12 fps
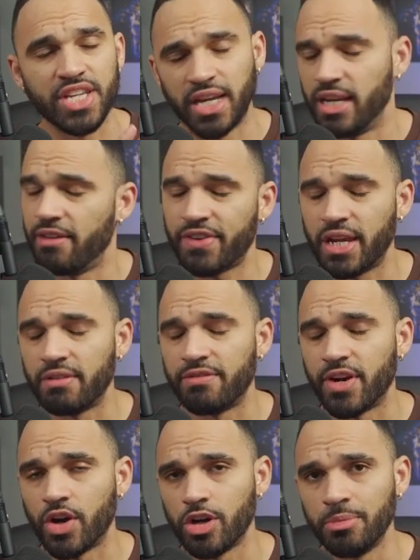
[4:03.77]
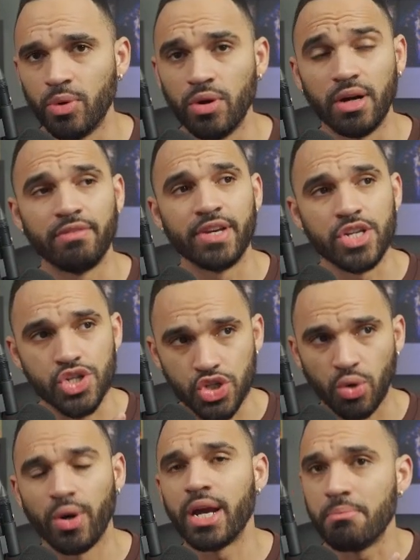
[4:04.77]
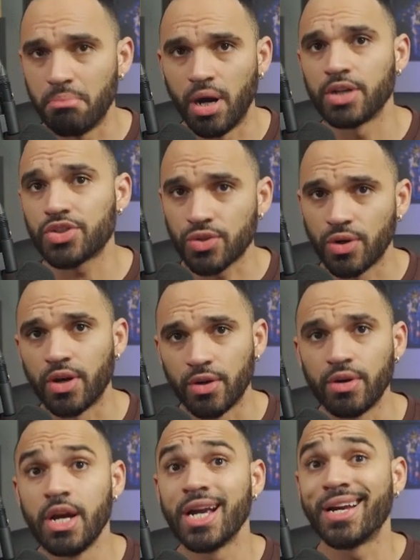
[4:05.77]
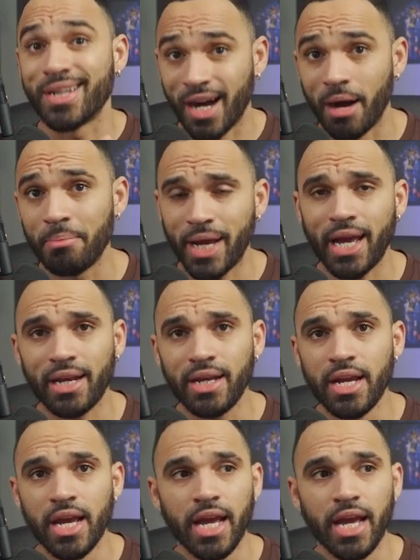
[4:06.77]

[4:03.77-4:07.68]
significant variable of enjoying Monster Hunter combat